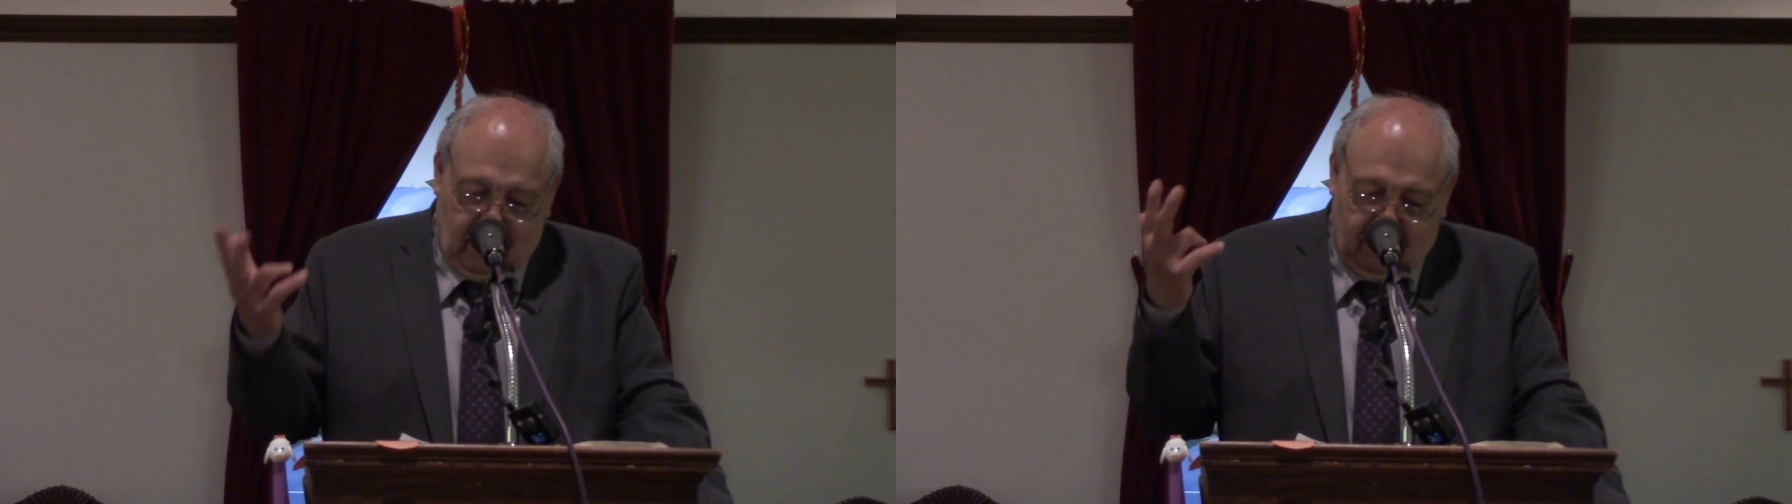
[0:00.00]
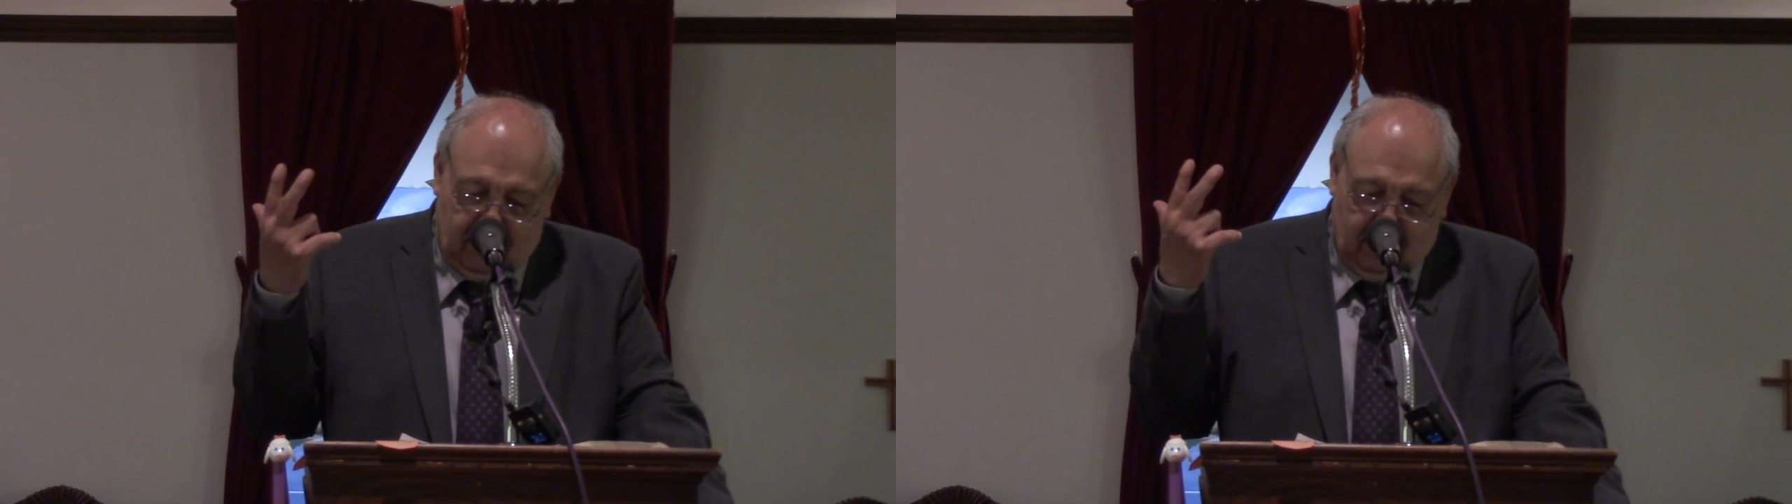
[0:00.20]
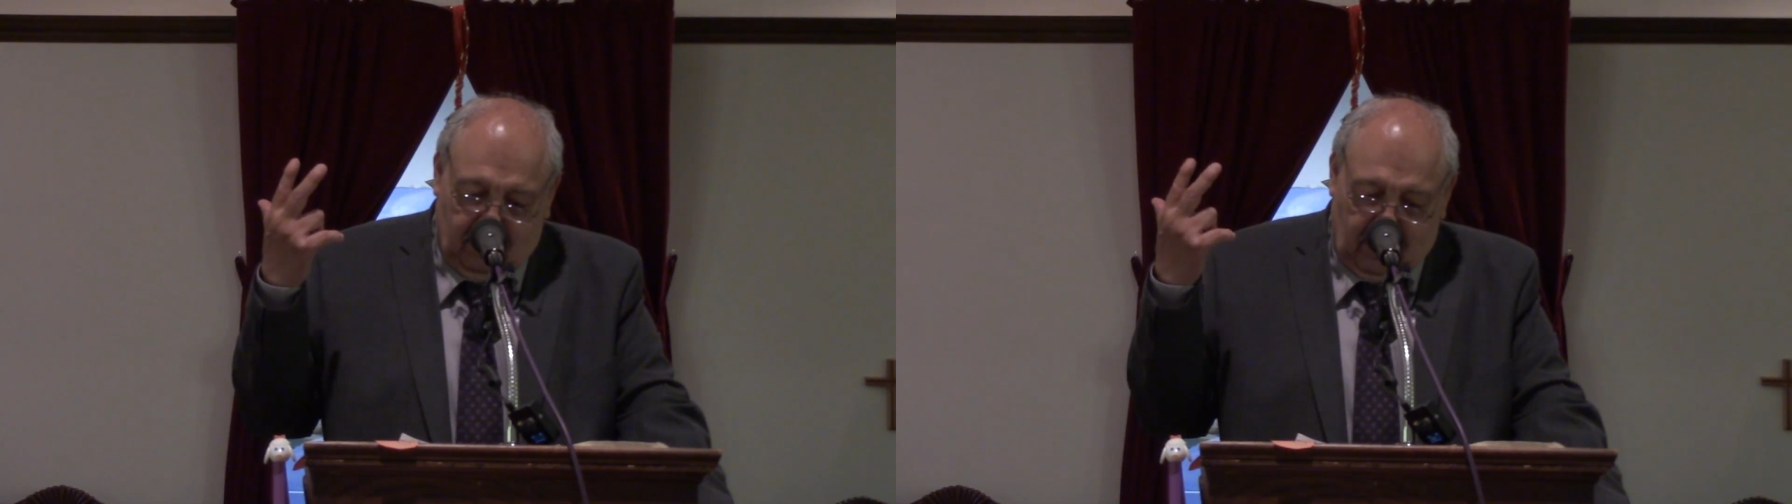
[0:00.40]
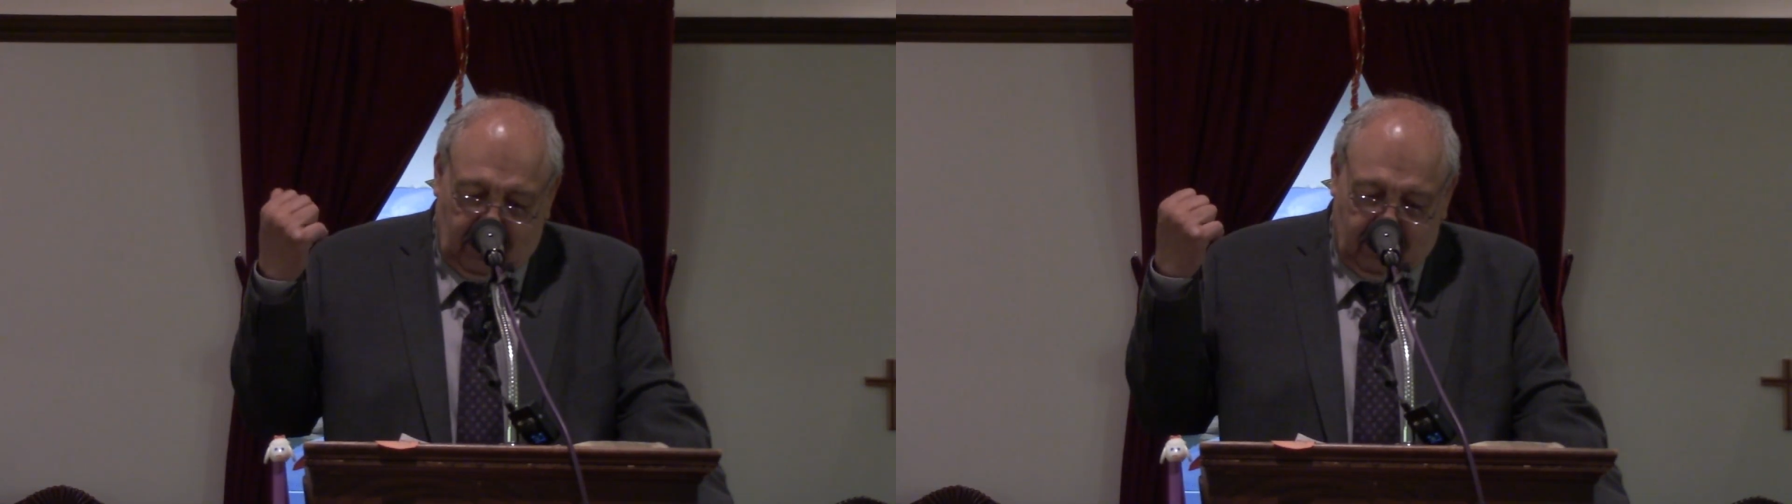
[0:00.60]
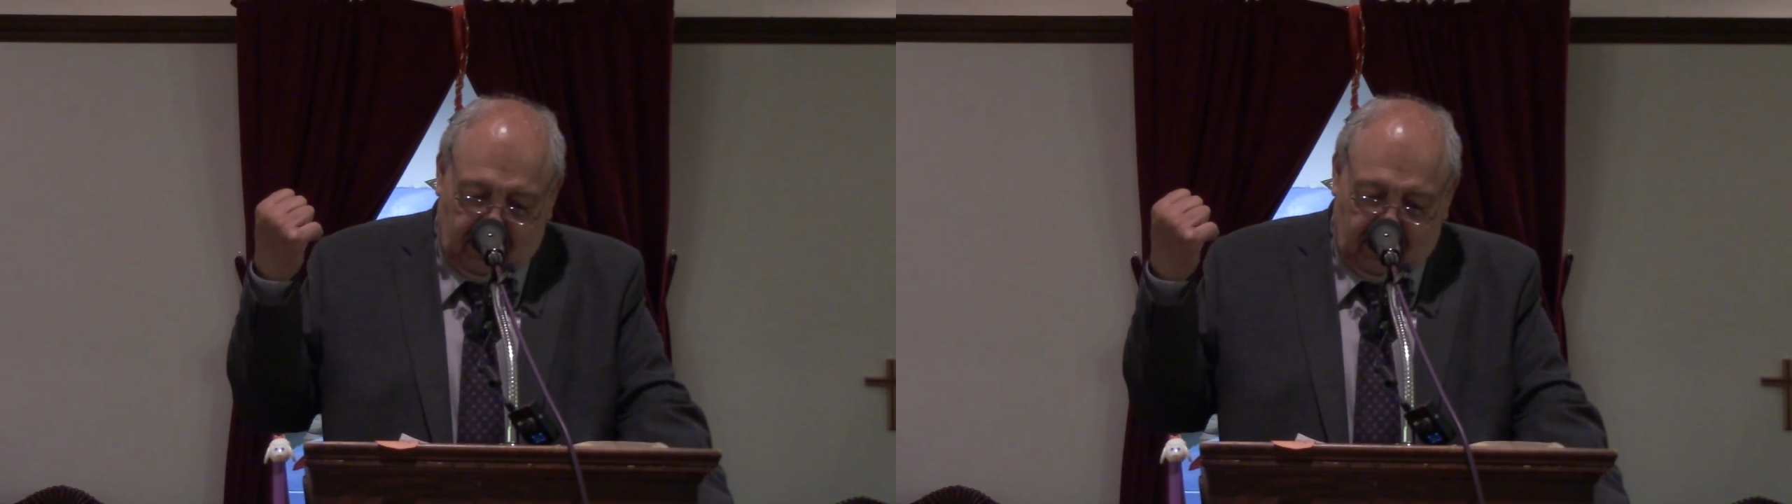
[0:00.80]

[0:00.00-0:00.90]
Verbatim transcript: of two letters,